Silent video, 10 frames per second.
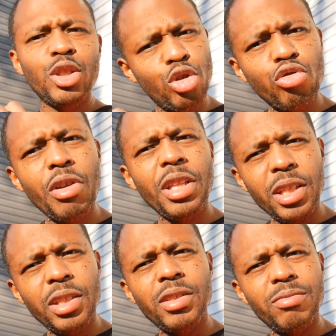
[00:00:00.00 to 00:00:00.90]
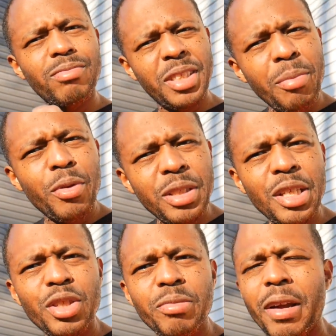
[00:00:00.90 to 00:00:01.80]
strict semen
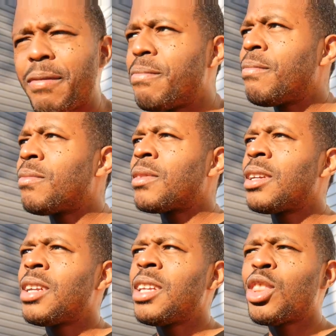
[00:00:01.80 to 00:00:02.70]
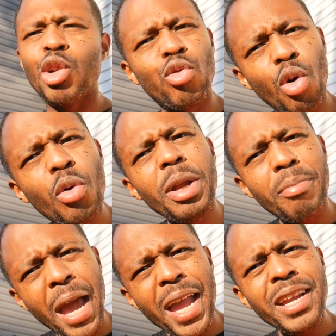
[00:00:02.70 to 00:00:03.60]
retention right the growing
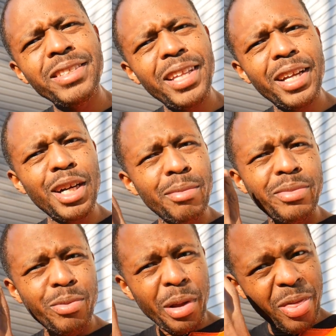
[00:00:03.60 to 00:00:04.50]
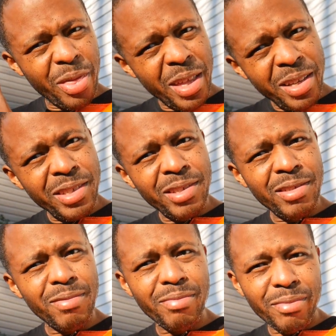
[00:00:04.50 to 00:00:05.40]
pains that comes with this
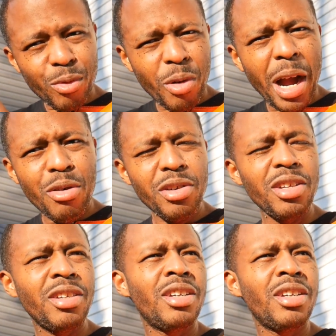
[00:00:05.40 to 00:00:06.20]
route